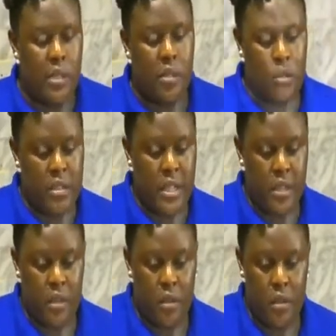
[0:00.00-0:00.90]
a
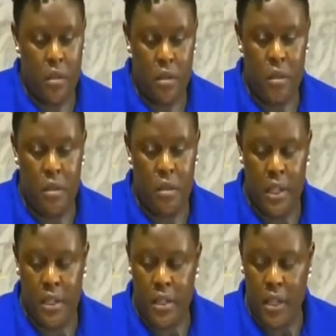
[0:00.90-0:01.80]
story
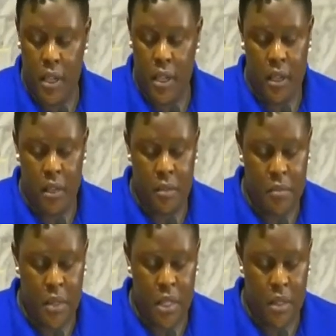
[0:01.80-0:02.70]
that can